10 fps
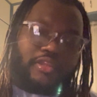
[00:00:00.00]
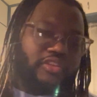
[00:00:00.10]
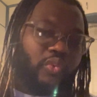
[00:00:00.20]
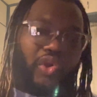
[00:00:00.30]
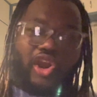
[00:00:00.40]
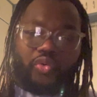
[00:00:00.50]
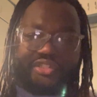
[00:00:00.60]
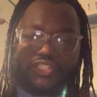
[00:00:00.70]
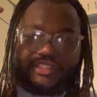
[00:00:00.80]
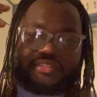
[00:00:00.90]
the world
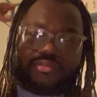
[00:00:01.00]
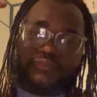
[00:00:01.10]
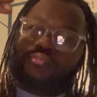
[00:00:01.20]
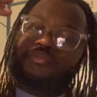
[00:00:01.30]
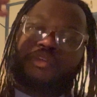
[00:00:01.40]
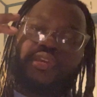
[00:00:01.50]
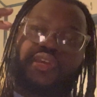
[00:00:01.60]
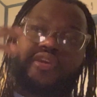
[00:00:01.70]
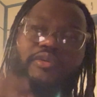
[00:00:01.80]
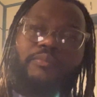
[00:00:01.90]
was just
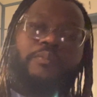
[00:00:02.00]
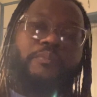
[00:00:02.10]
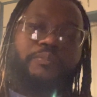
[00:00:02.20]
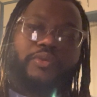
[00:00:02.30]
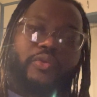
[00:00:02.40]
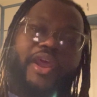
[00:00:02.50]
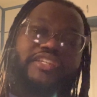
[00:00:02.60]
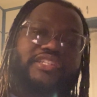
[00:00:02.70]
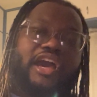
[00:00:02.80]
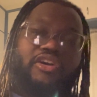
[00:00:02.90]

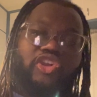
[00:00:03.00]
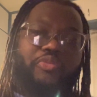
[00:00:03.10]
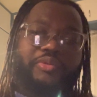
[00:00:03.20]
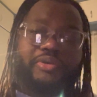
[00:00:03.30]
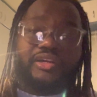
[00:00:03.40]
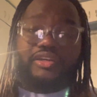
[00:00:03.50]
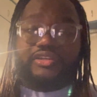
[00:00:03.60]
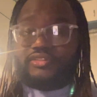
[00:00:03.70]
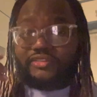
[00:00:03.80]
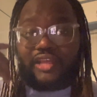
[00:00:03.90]
crashing down on me
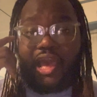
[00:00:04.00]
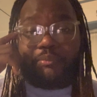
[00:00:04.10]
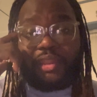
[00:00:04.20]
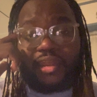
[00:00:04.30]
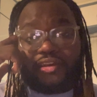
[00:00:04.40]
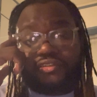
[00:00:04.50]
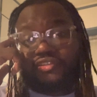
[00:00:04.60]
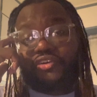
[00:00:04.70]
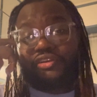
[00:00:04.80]
because I'm not at a certain